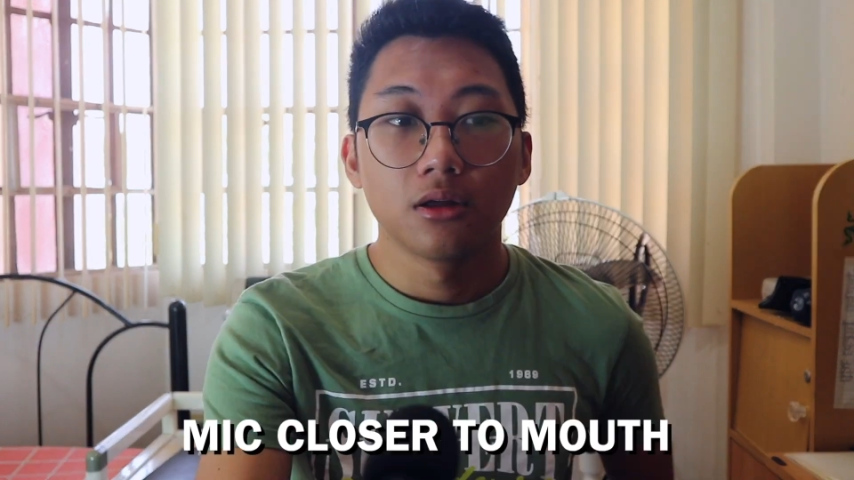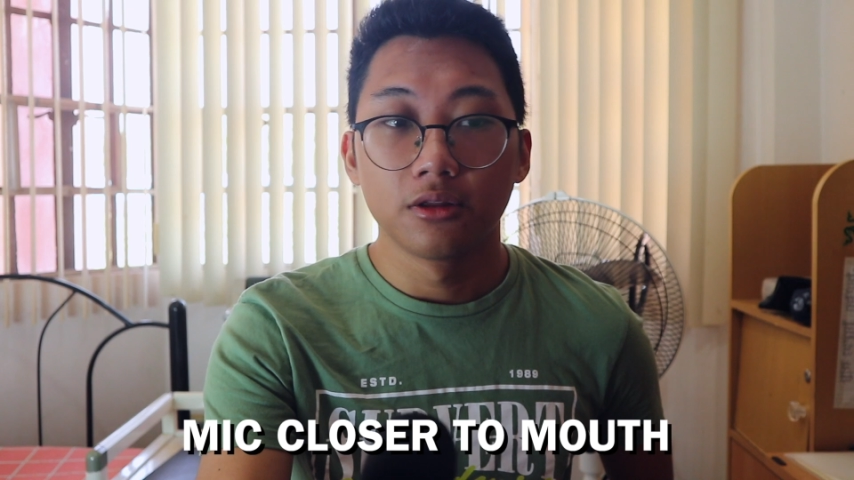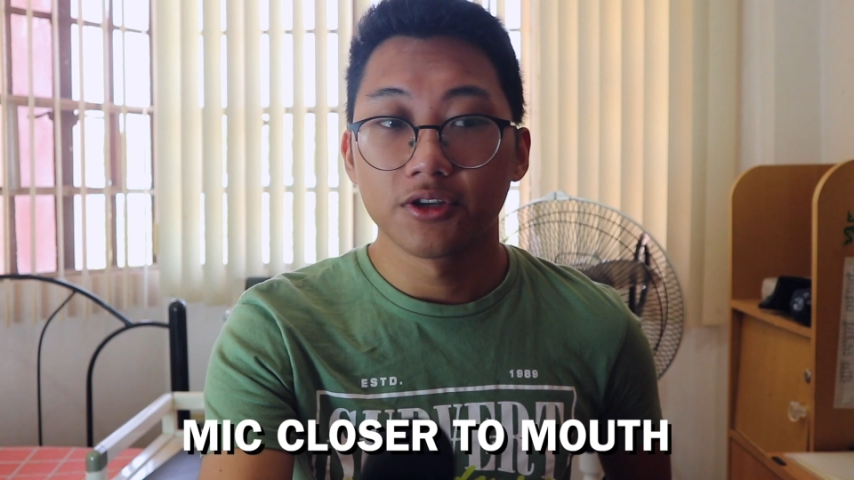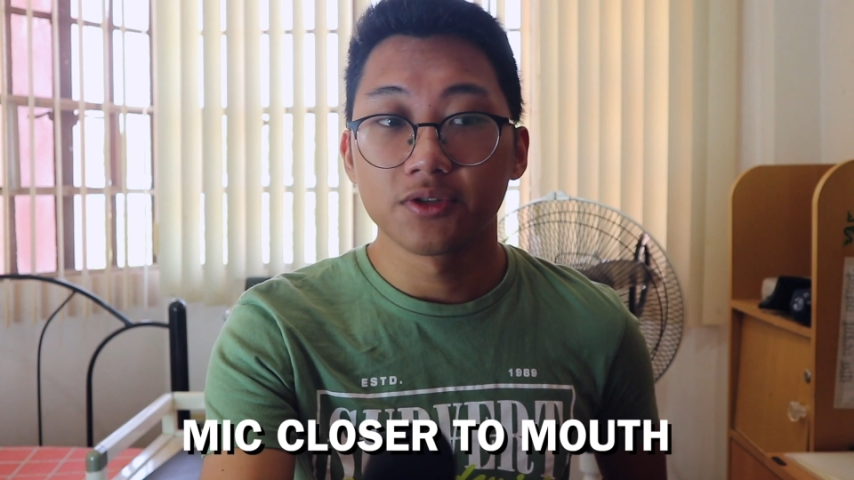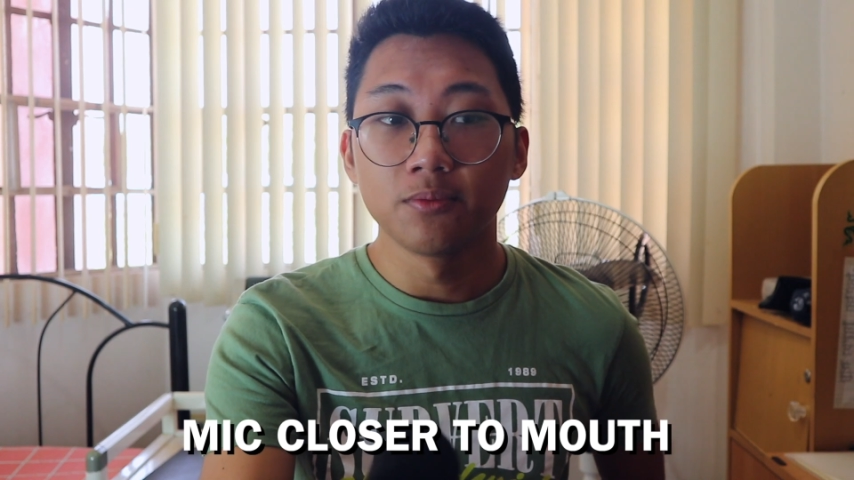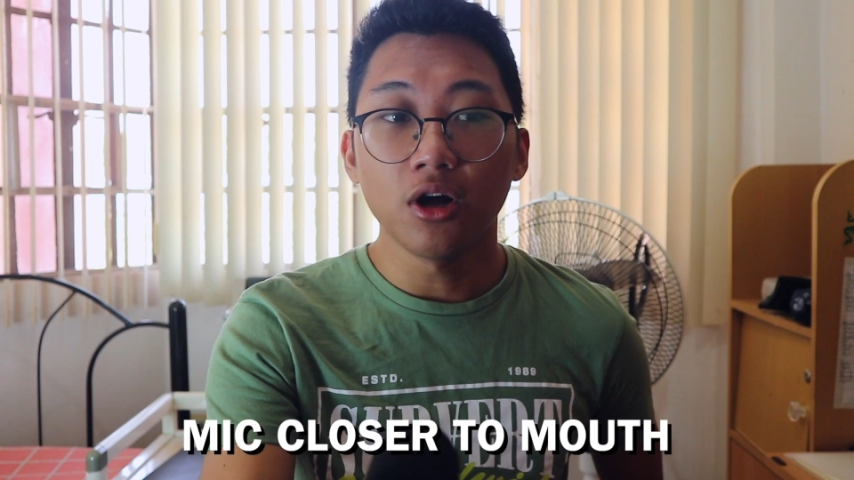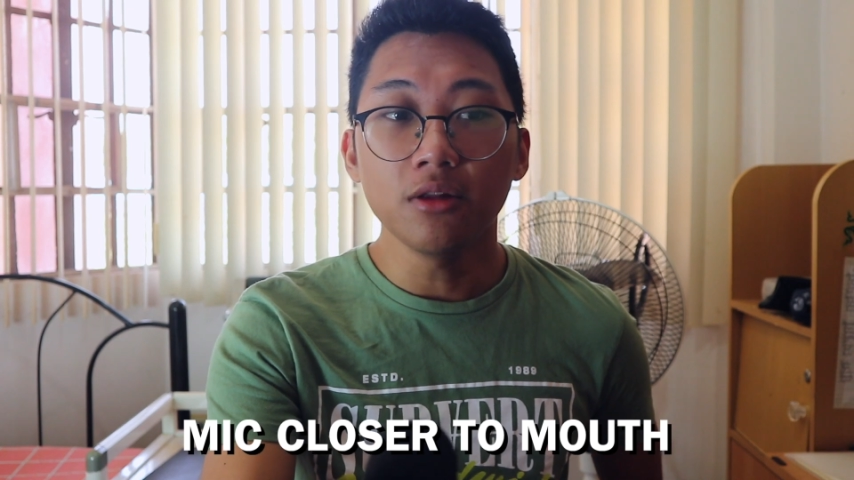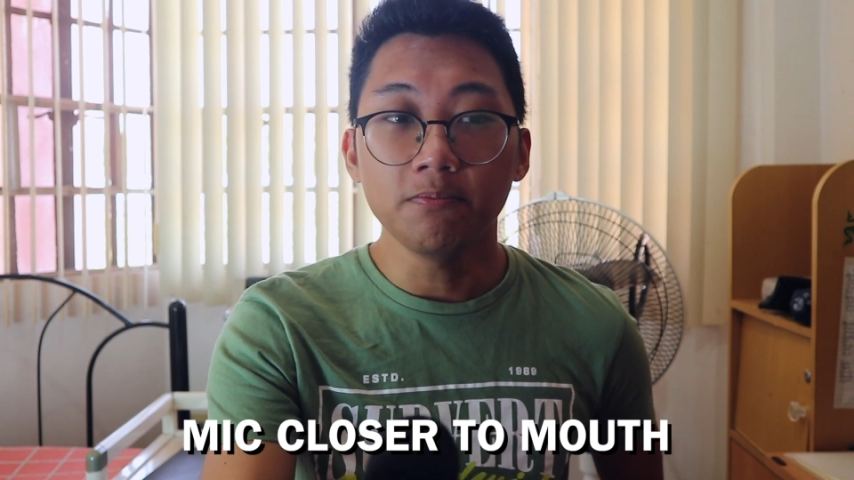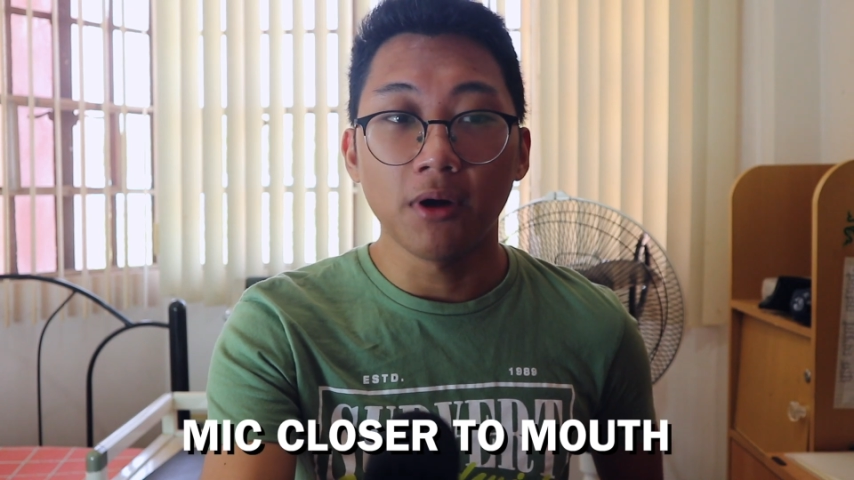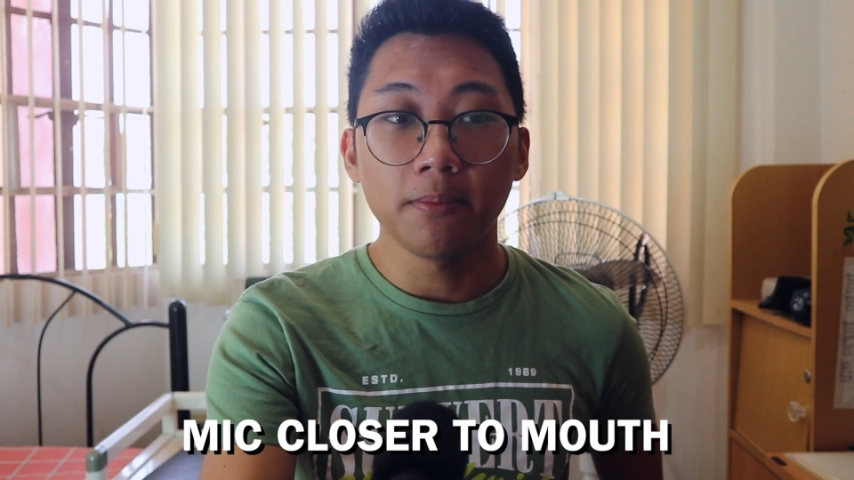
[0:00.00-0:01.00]
The
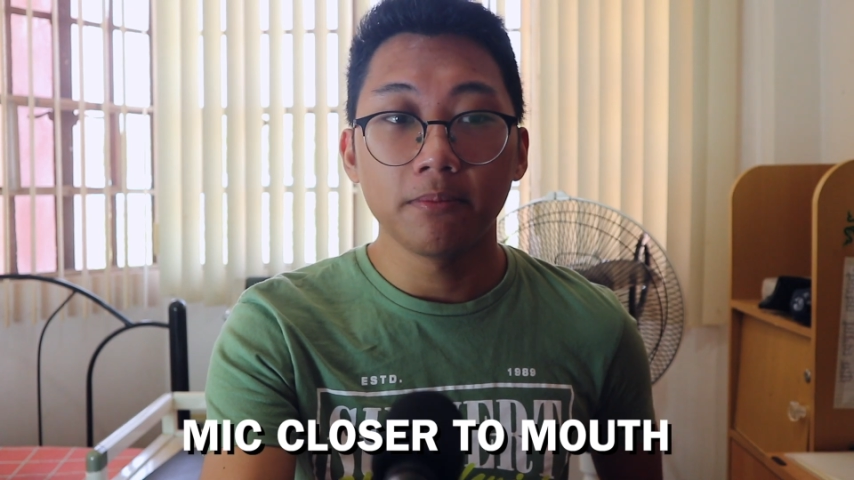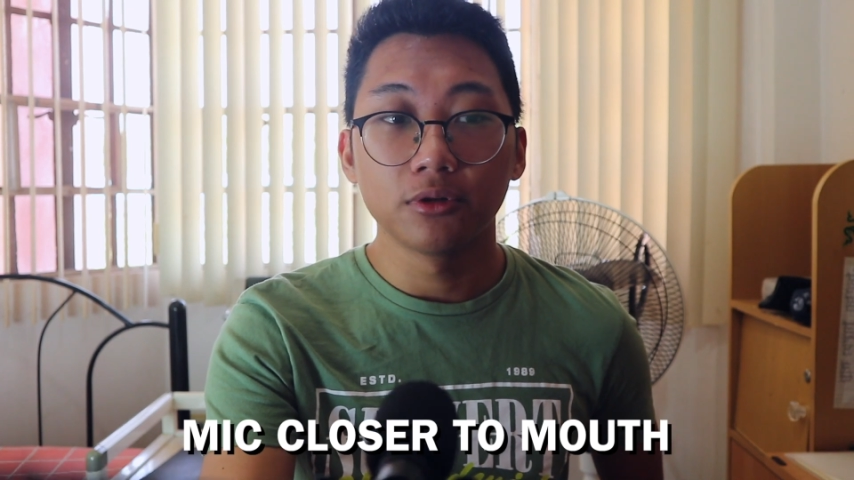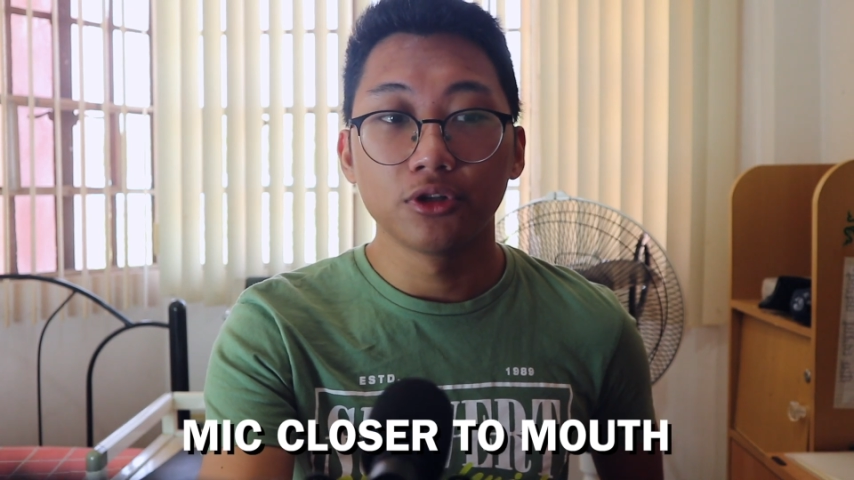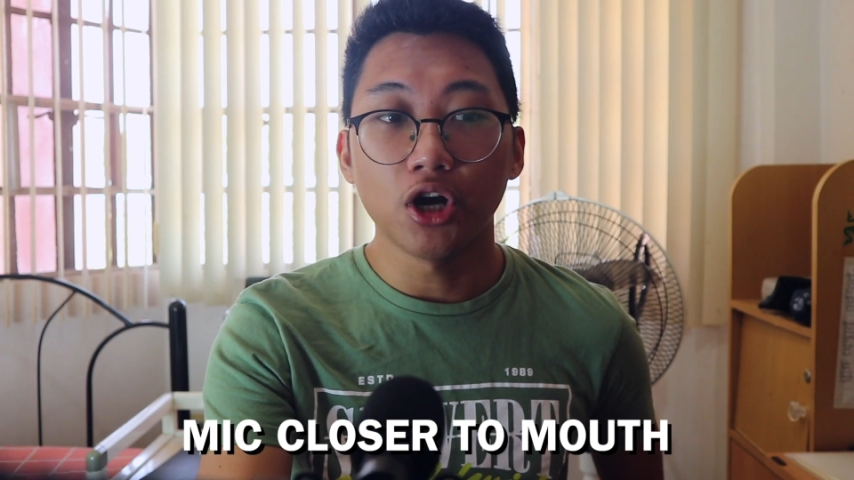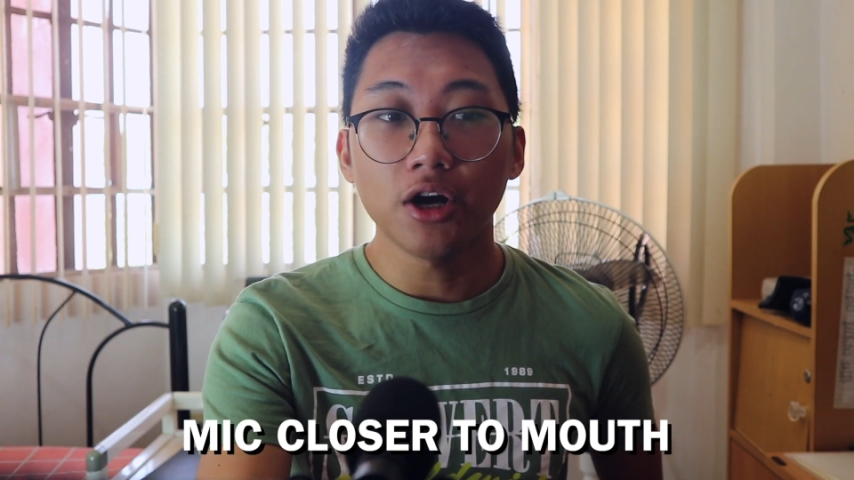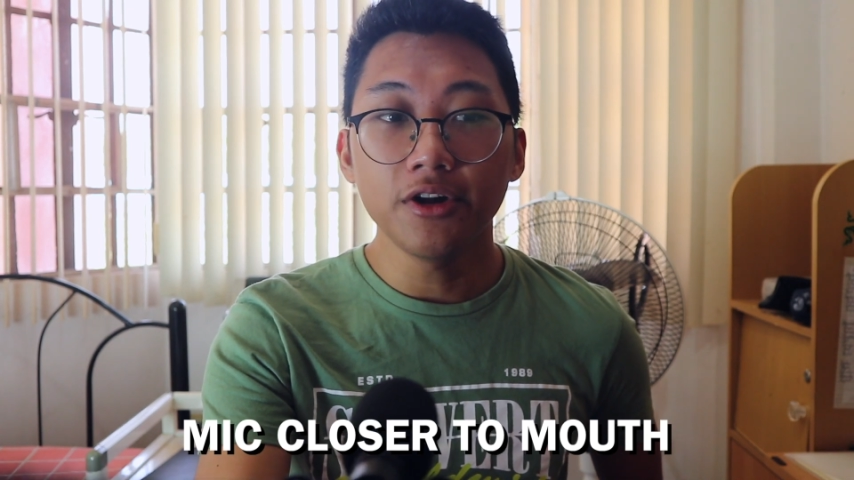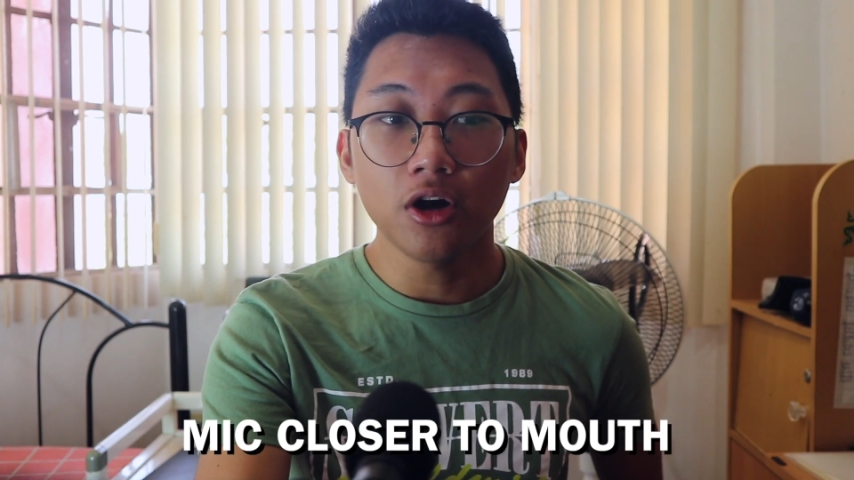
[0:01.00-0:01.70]
small pup gnawed